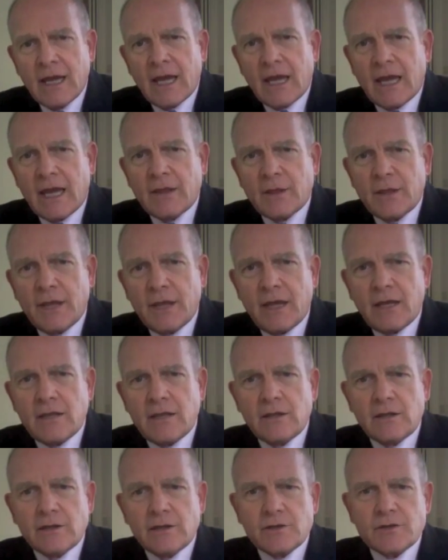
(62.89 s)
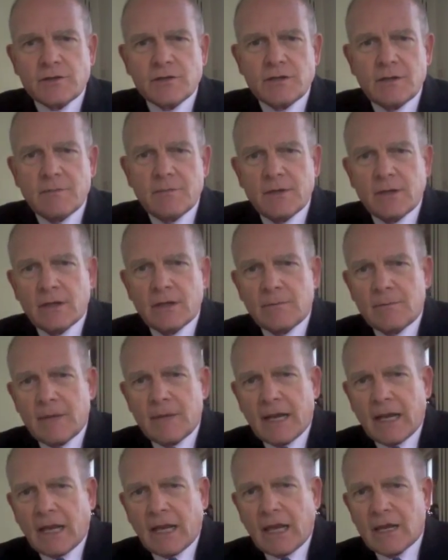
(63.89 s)
And then the stimulant
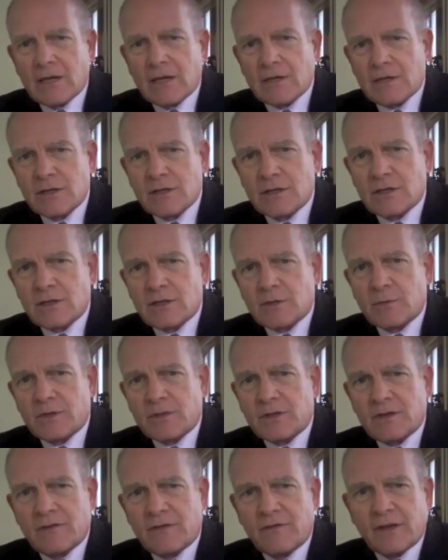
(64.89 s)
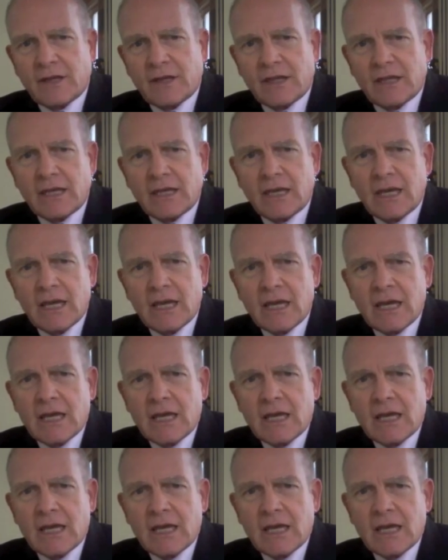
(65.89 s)
medications specifically